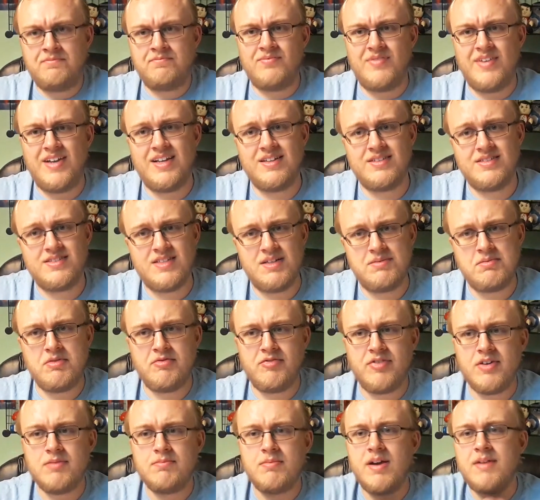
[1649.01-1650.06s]
And some
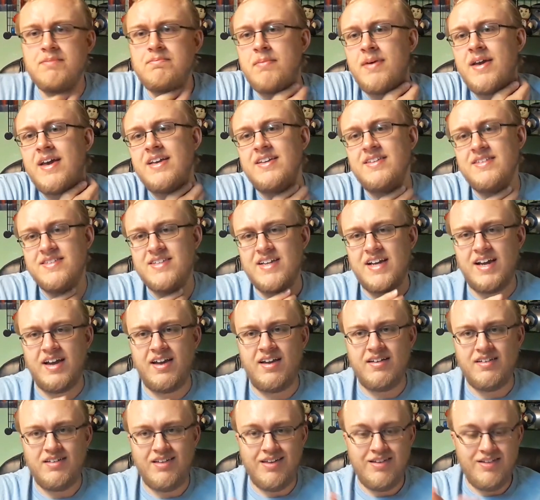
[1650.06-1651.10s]
of you might be
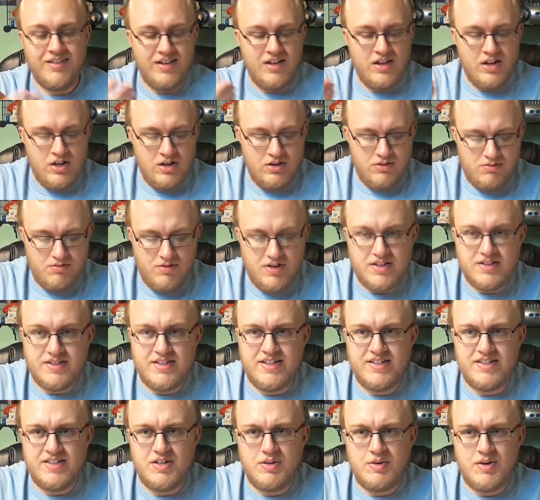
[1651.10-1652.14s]
saying, well,
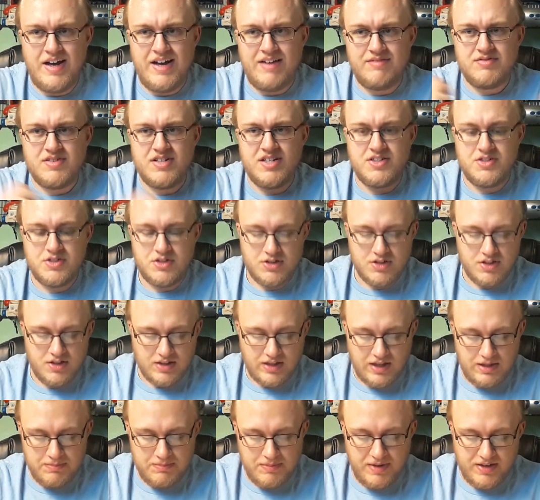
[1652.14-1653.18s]
didn't you have digital
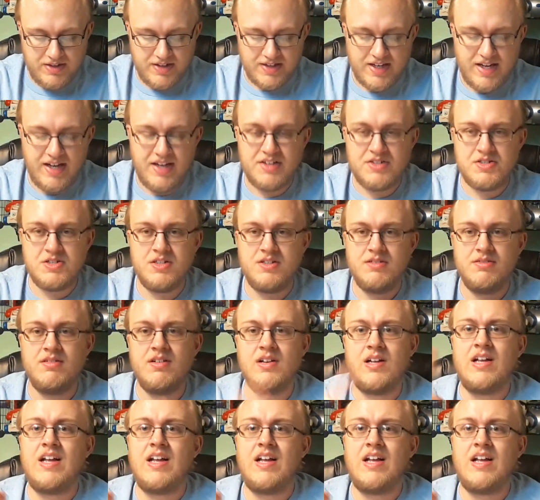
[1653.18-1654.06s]
communication?